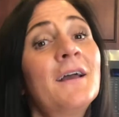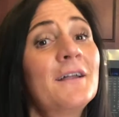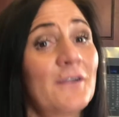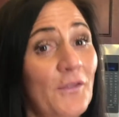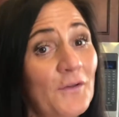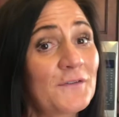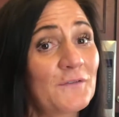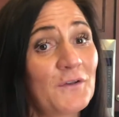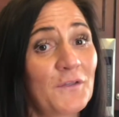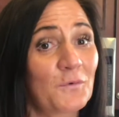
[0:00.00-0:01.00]
Now those of
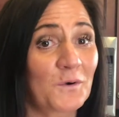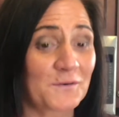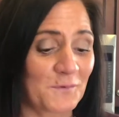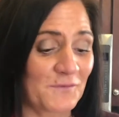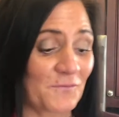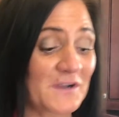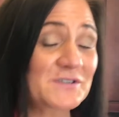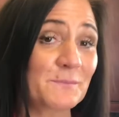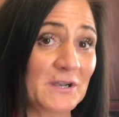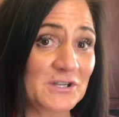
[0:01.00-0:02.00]
you that worked with fresh
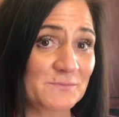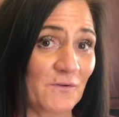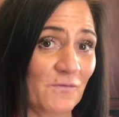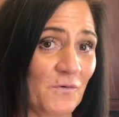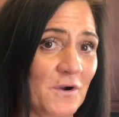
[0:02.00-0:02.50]
spinach before,